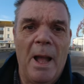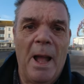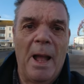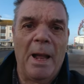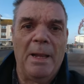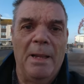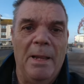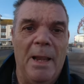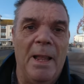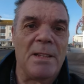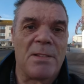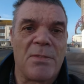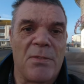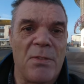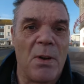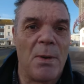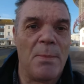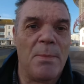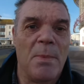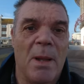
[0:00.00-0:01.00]
Hi, Les
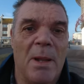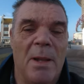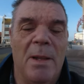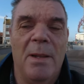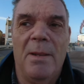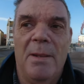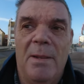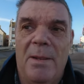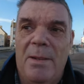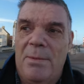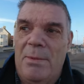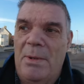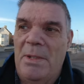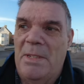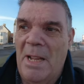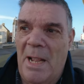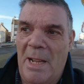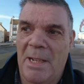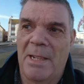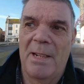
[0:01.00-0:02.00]
from
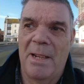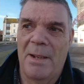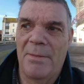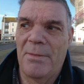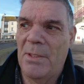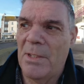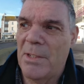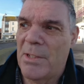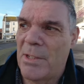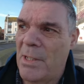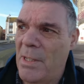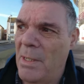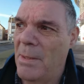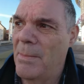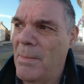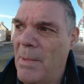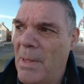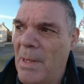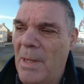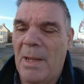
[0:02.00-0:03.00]
Retired and Living the
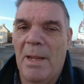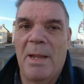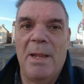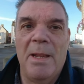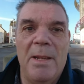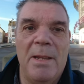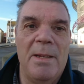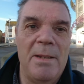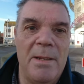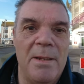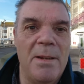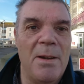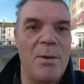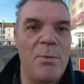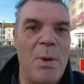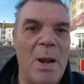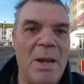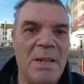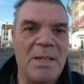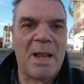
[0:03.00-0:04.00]
Dream in
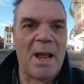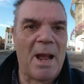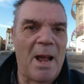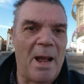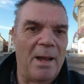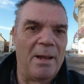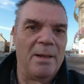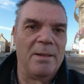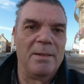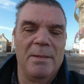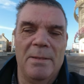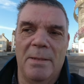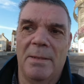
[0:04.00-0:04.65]
Redcar.